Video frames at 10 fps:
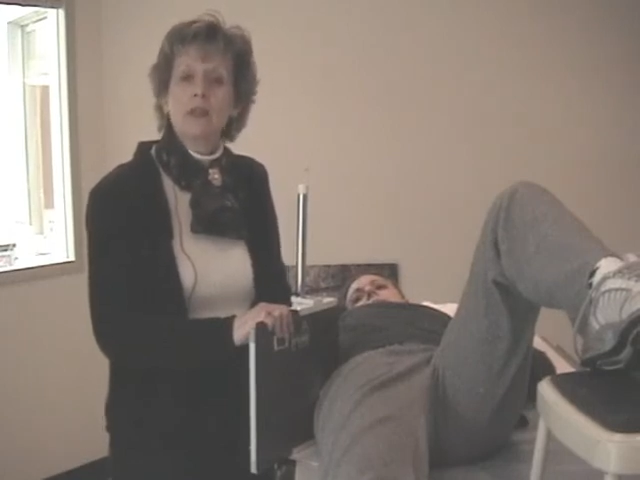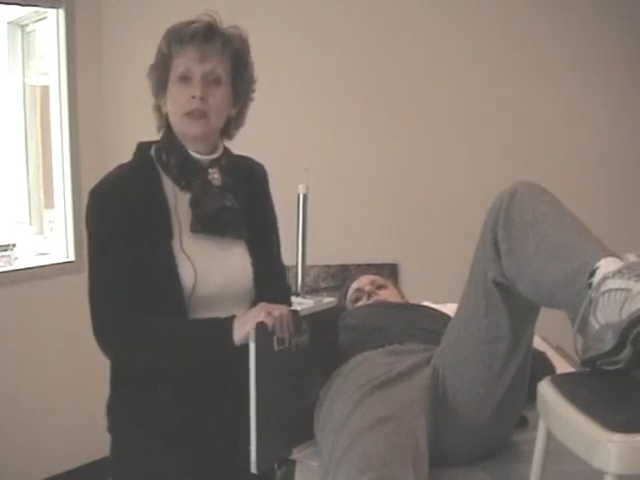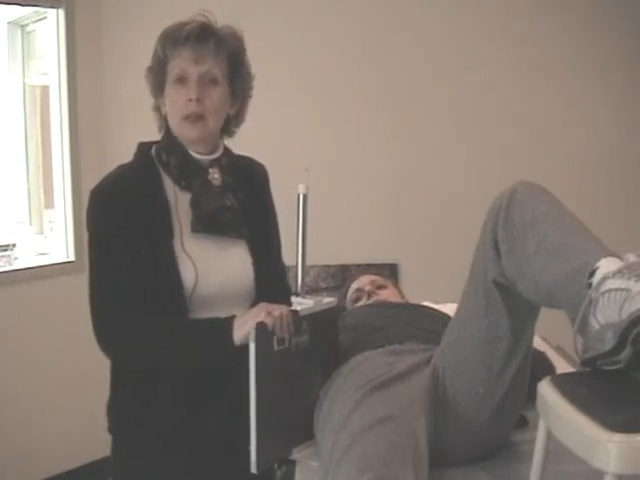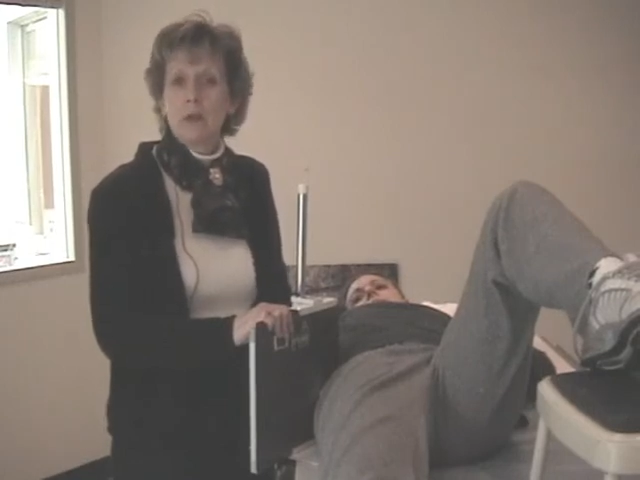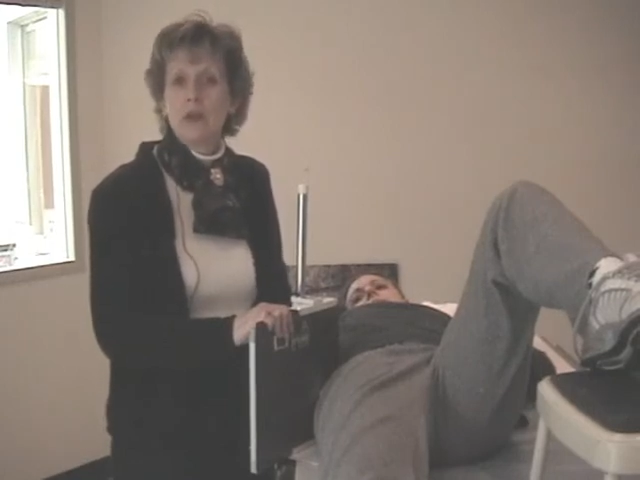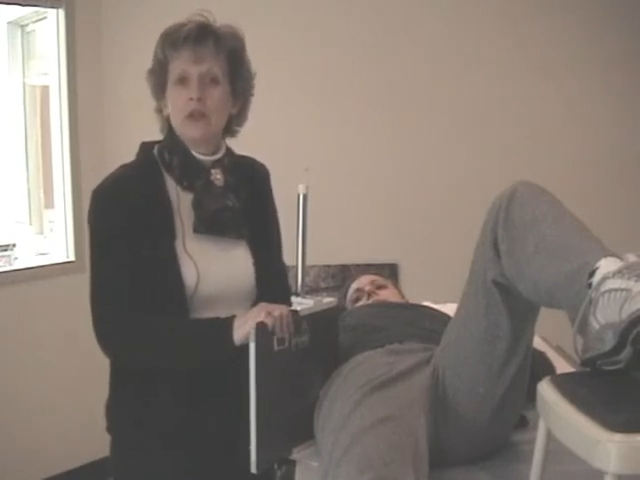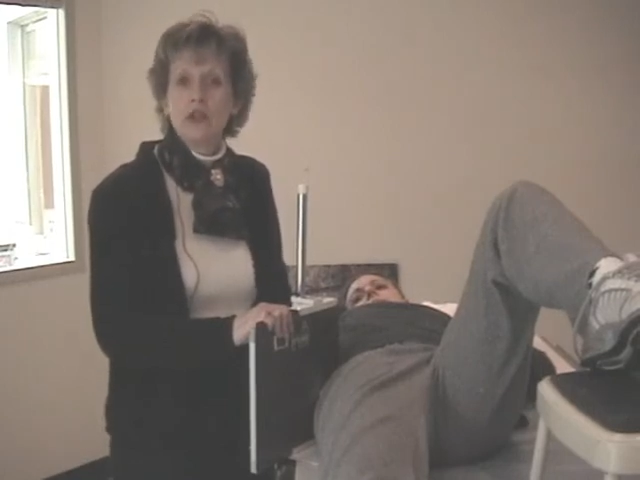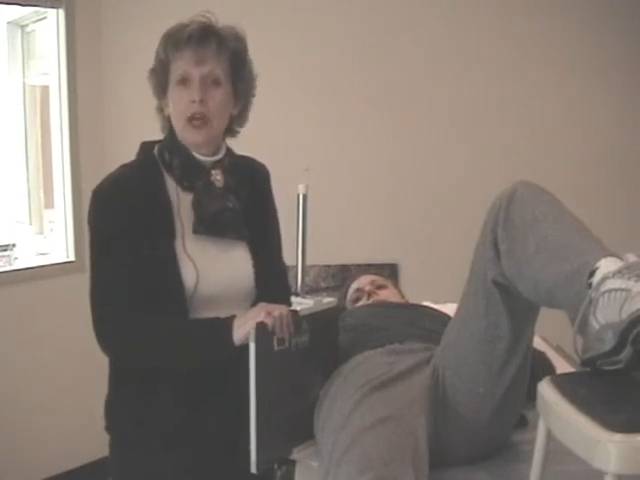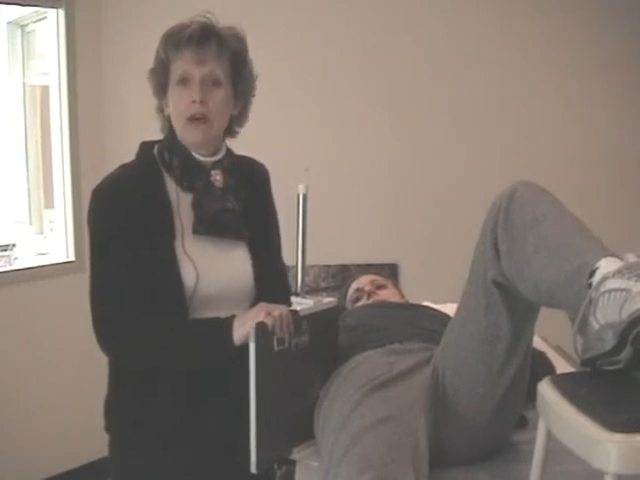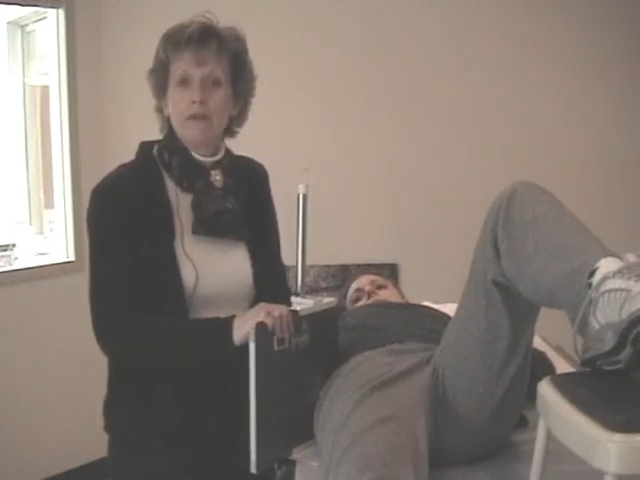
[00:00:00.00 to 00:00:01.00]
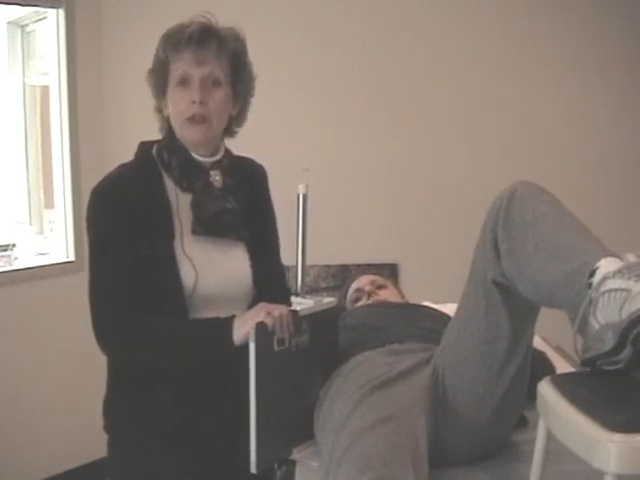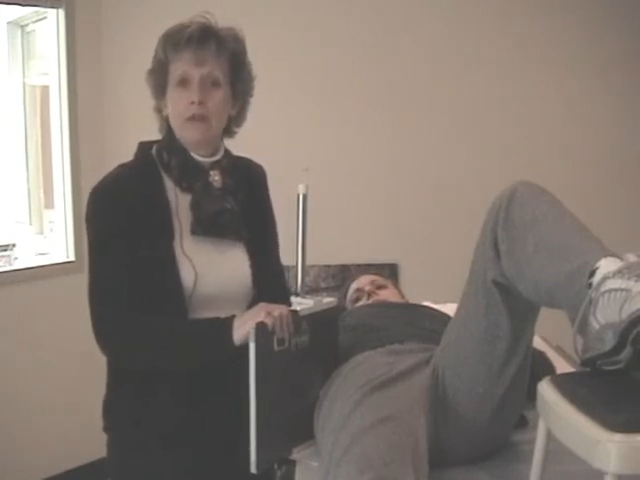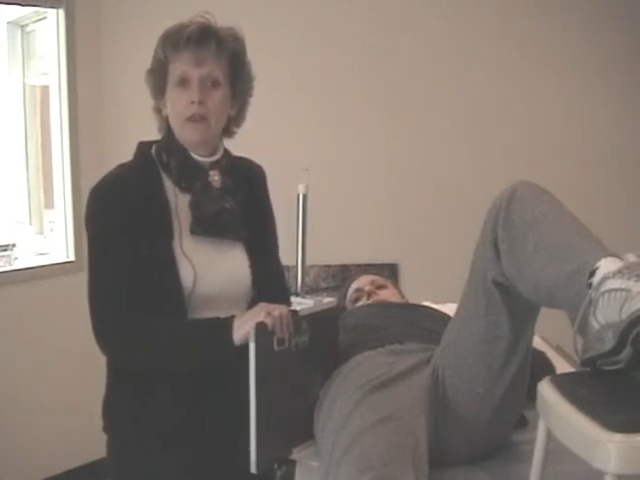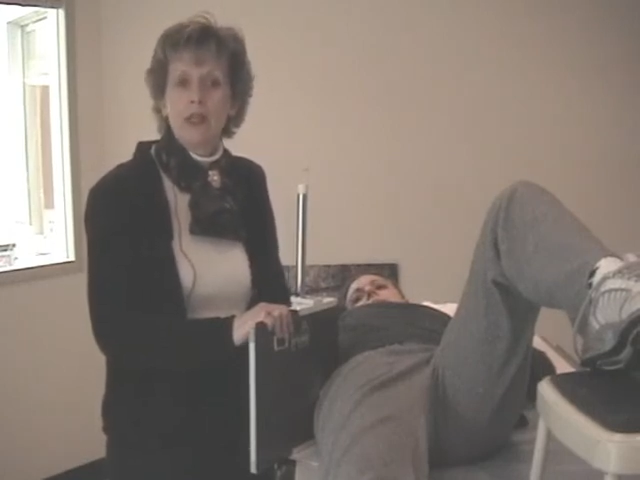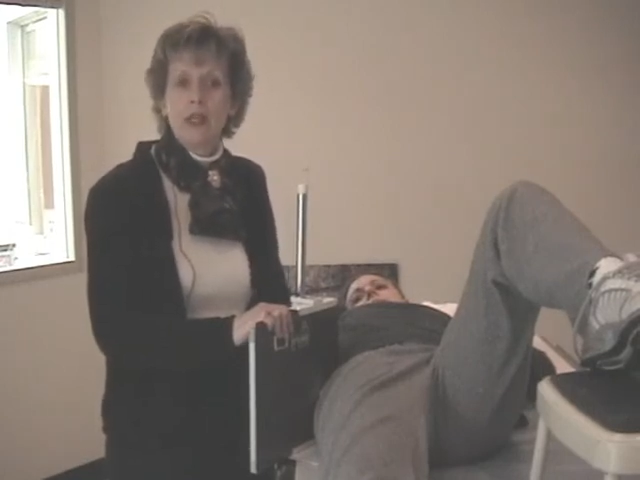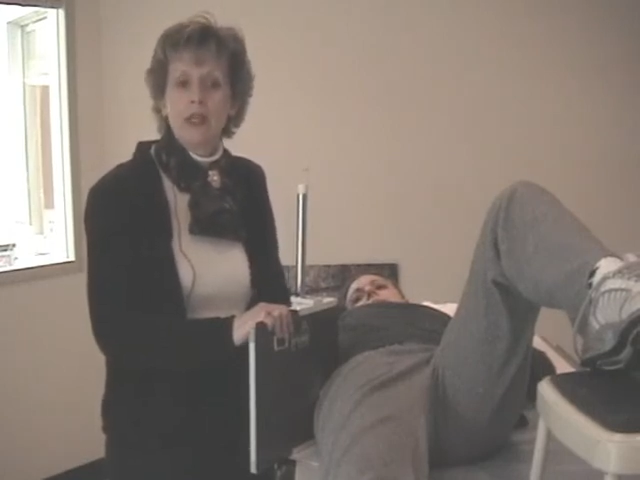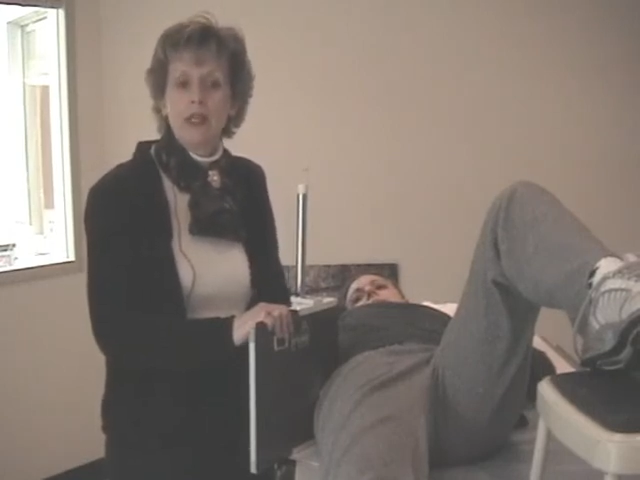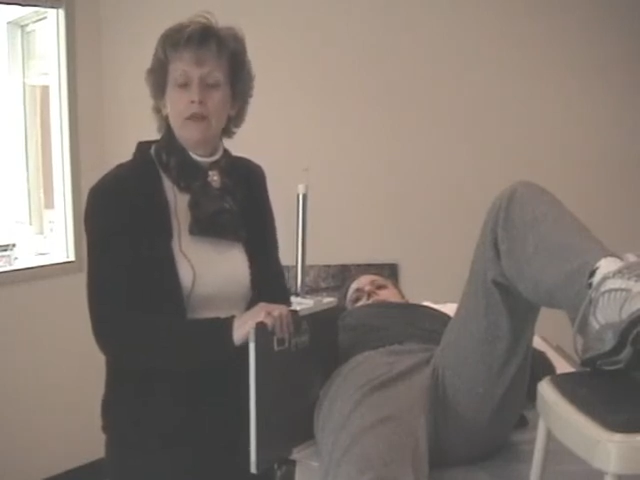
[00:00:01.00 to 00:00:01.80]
and some of the shaft of the